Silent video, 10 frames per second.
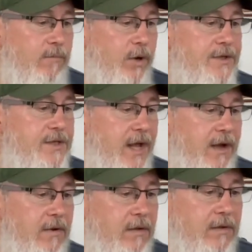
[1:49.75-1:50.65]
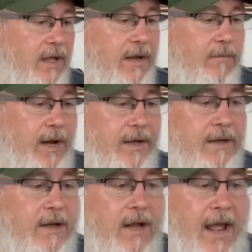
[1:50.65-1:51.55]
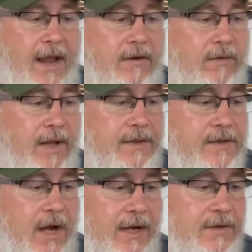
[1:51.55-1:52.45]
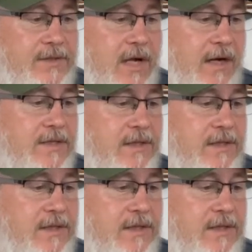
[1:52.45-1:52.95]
Bridgedale, lightweight, ankle-length hiker socks,